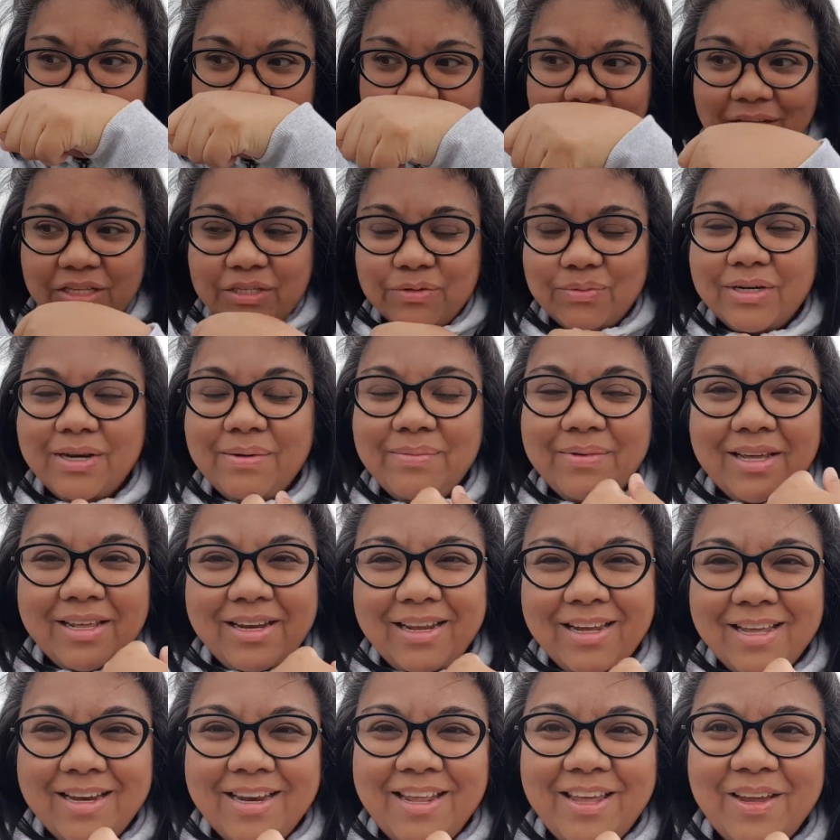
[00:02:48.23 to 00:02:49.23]
That's what I'm
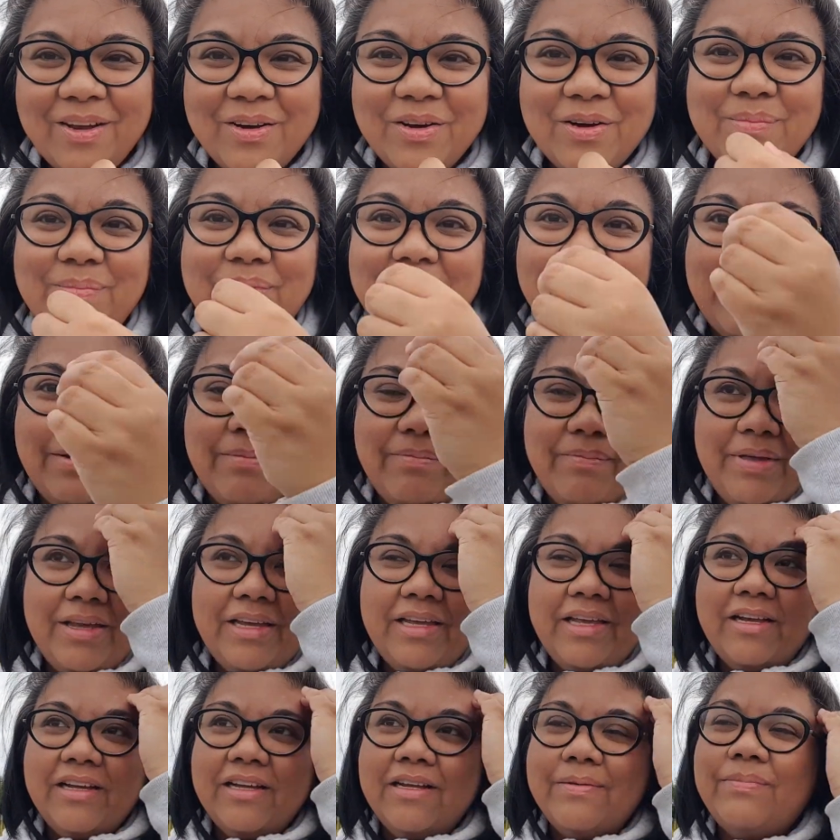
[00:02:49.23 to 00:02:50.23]
getting in here, but I'm
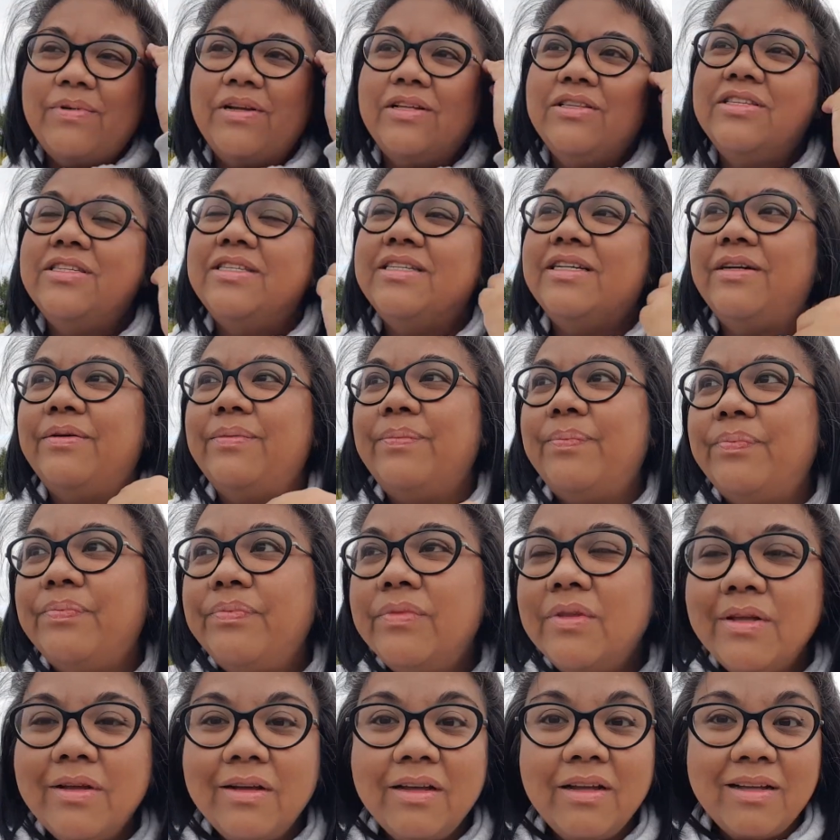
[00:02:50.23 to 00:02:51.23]
picking up on
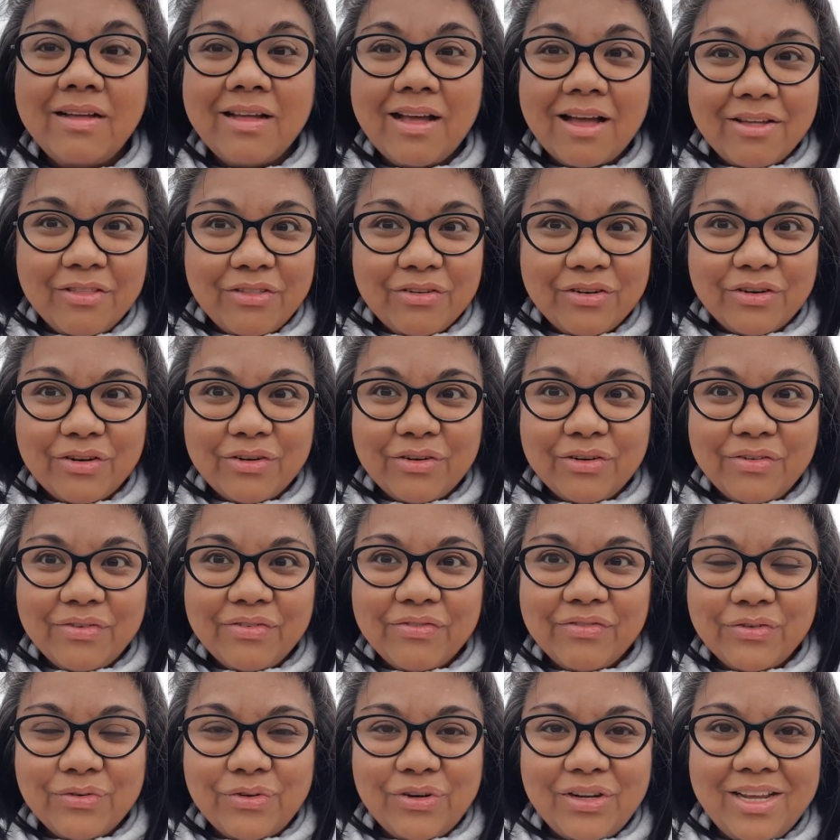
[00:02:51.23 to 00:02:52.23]
some other
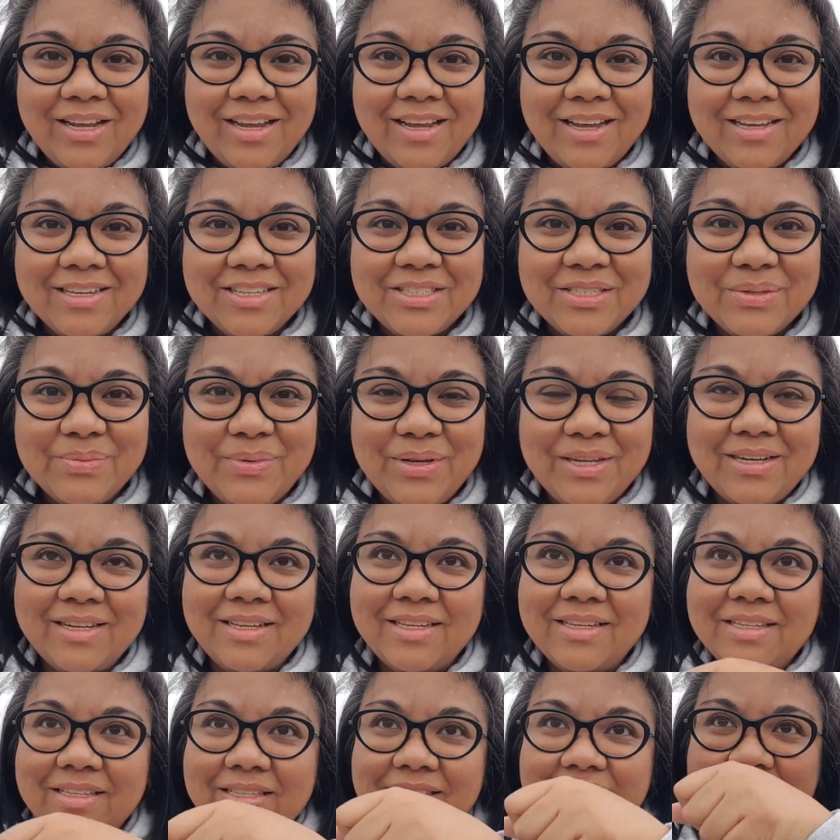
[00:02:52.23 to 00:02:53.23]
fruity
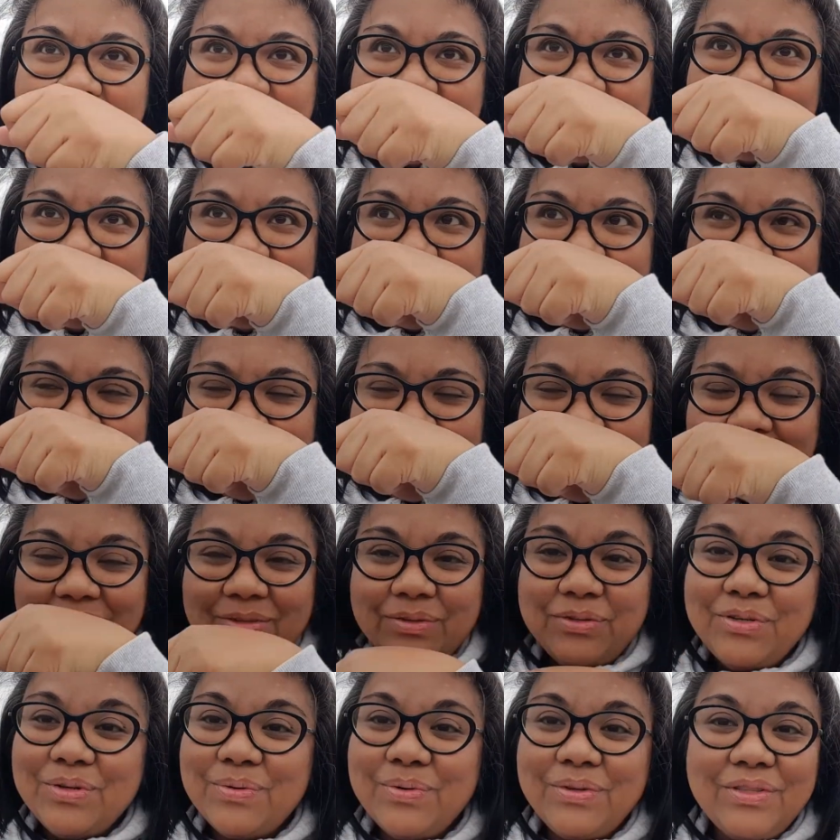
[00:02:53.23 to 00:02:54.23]
sweetness. I
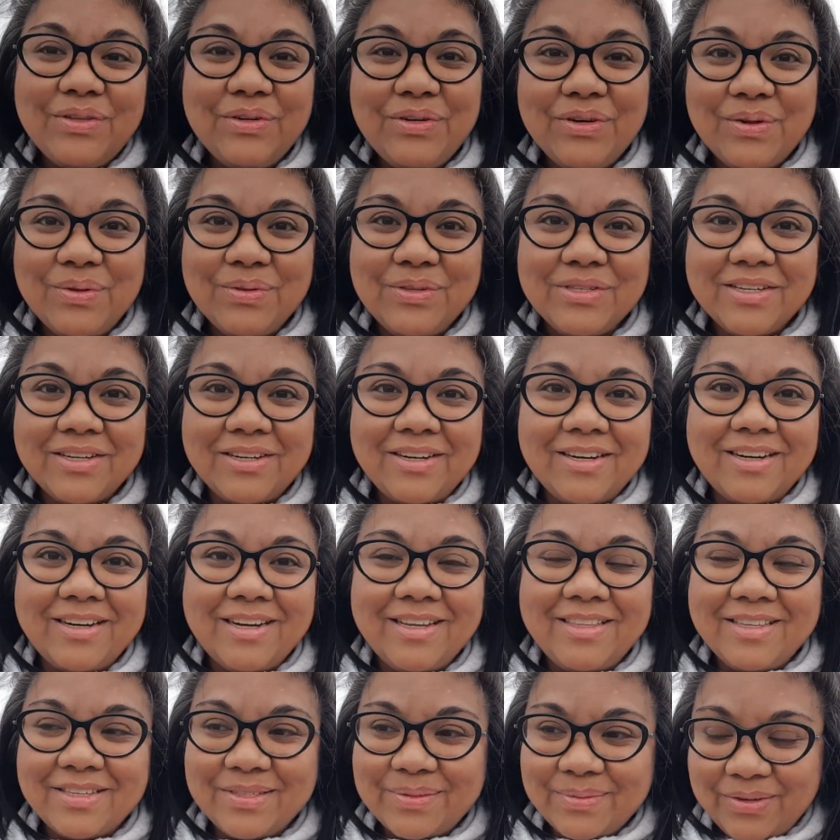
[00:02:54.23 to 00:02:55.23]
don't know what the notes are
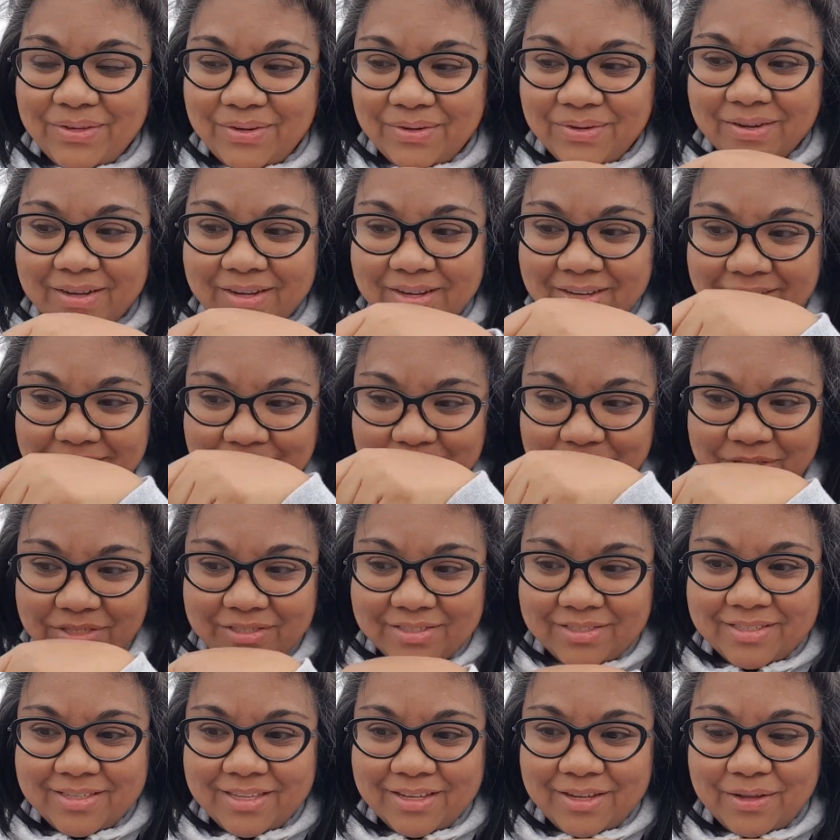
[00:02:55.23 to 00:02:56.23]
in this one, you guys. I'm
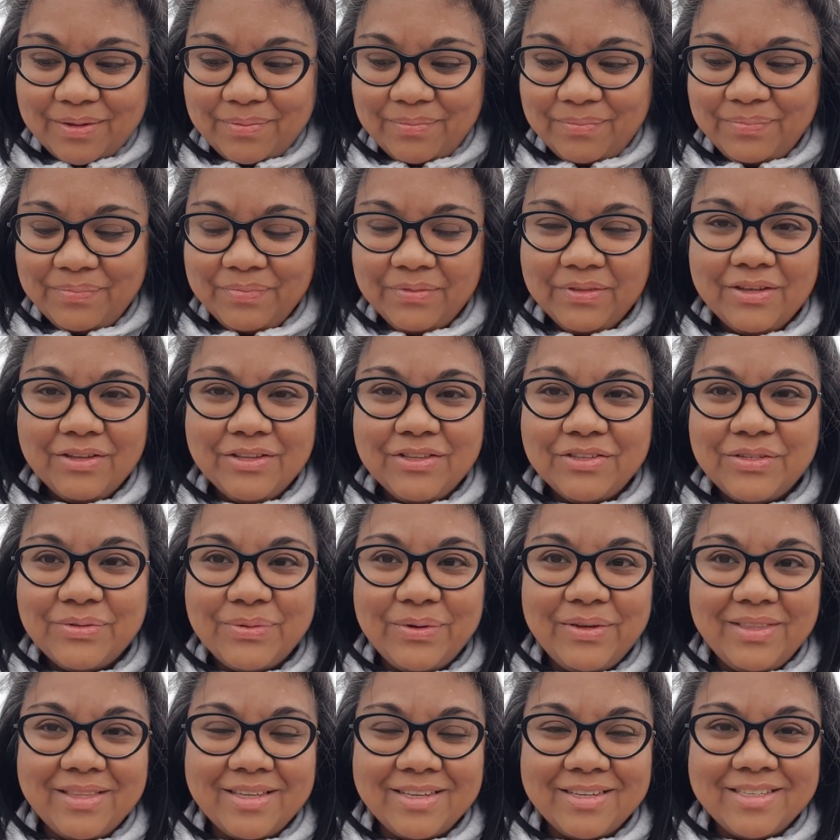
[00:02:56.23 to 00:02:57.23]
just
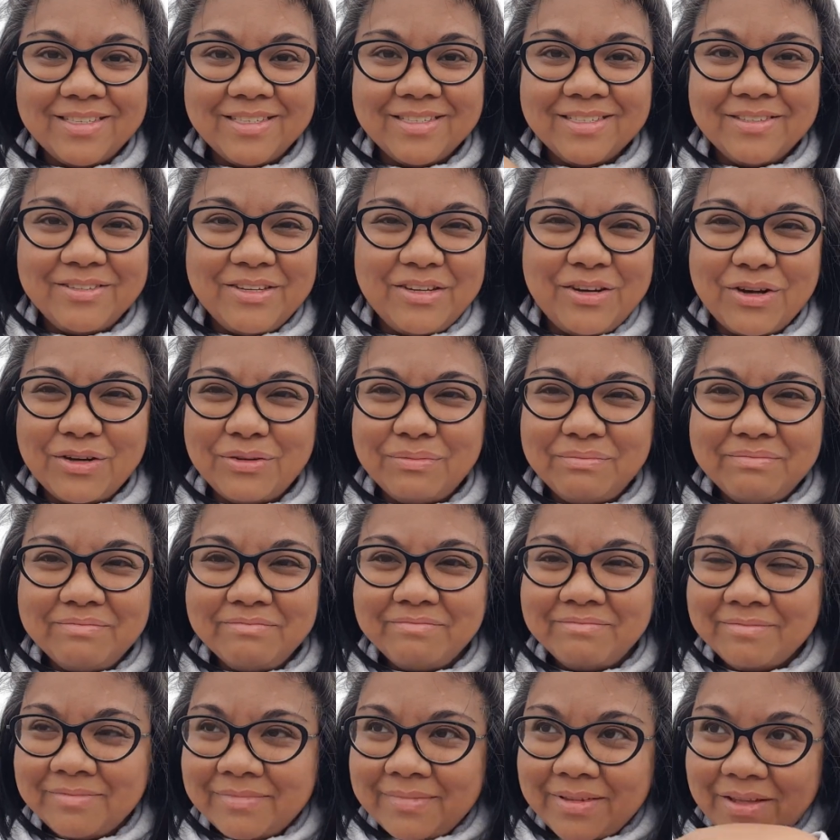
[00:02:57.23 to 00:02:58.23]
doing this, you know,
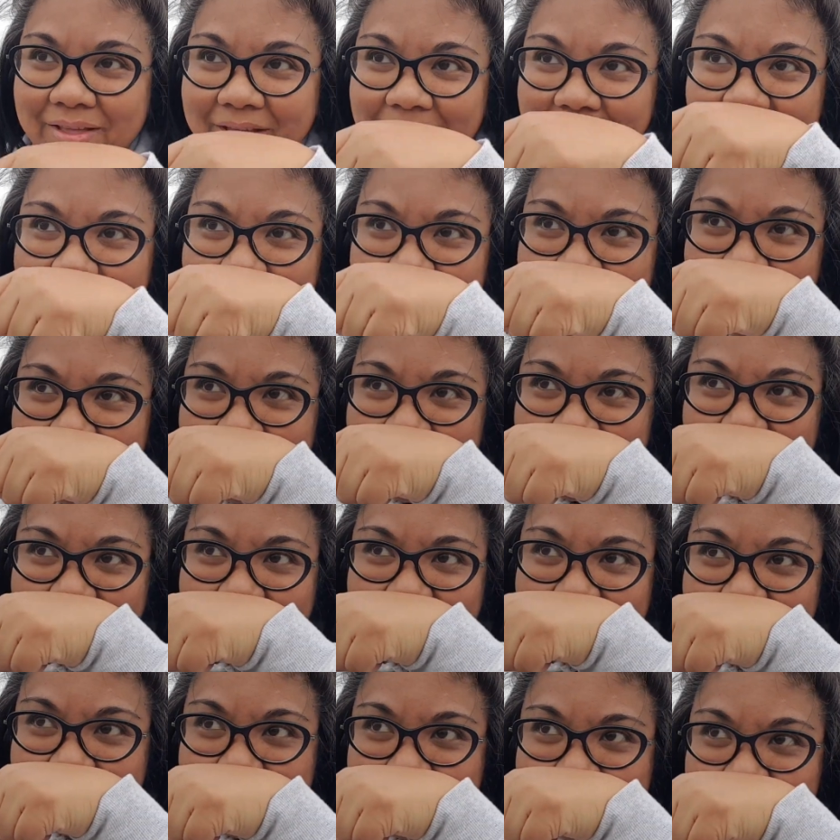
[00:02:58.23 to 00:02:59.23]

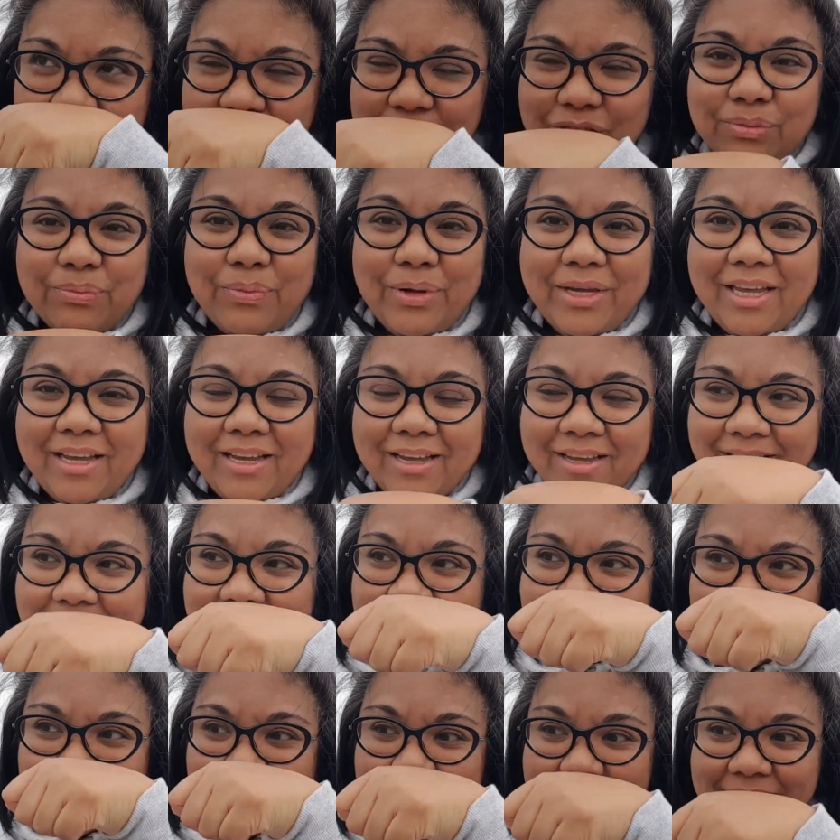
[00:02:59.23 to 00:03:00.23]
just winging it,
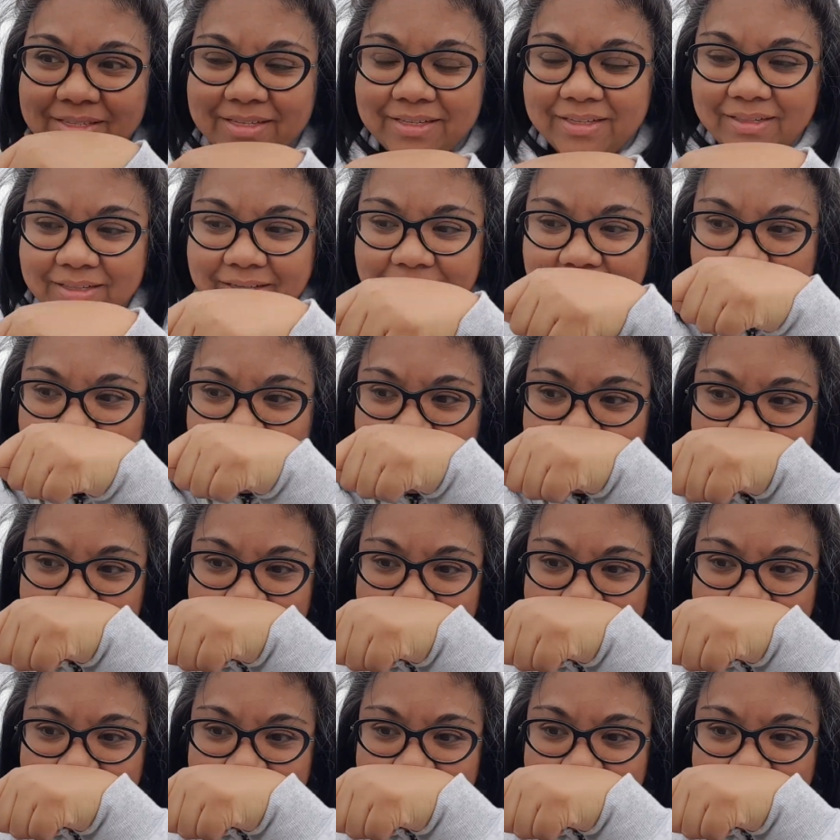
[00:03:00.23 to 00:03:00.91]
basically.